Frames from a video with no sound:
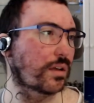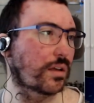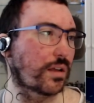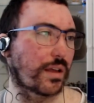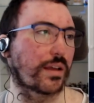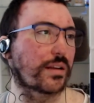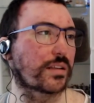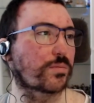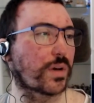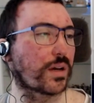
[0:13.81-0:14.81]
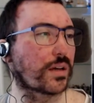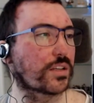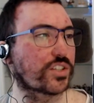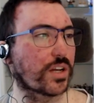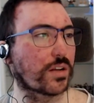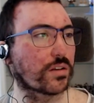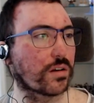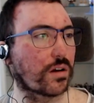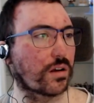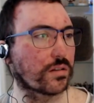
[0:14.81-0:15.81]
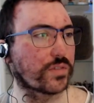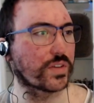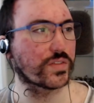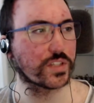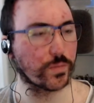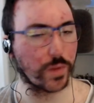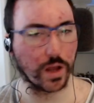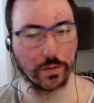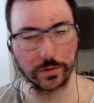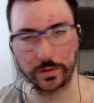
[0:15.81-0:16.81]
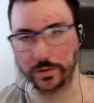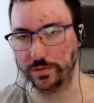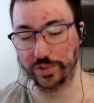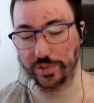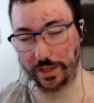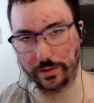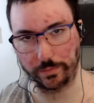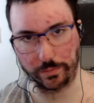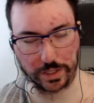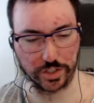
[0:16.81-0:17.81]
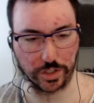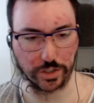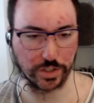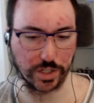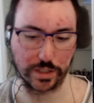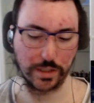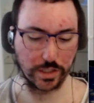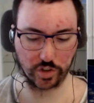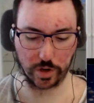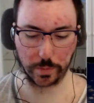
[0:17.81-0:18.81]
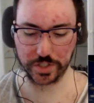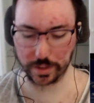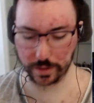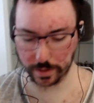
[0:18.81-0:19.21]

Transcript: And it's by a channel called Vivziepop. Check, make sure to check the description.